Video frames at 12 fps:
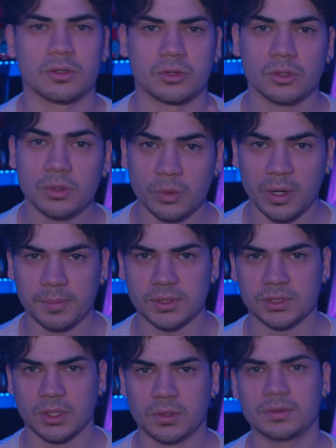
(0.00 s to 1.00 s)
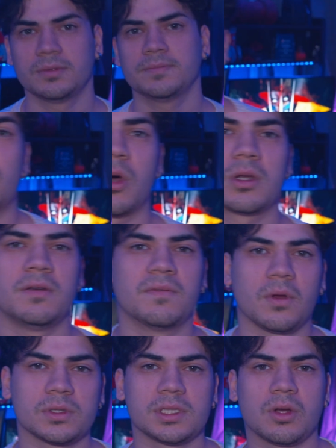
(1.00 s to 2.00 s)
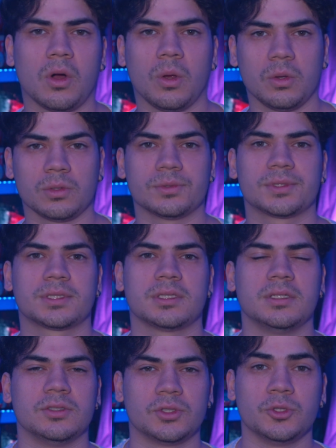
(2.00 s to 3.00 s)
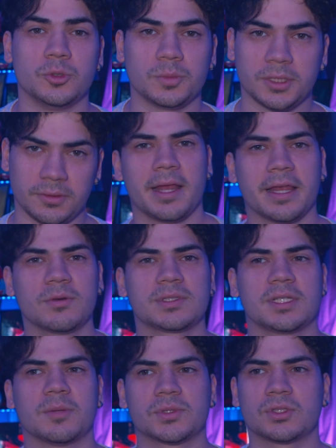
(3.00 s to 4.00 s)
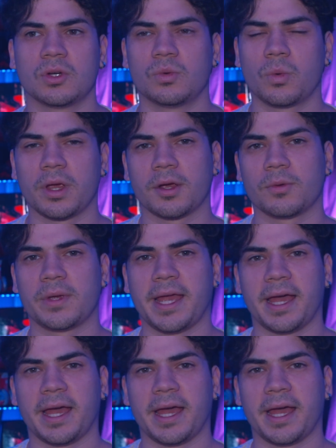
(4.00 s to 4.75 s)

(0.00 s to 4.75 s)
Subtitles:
Cthulhu episode. It was called In Vaulted Halls Entombed, and that was the episode where we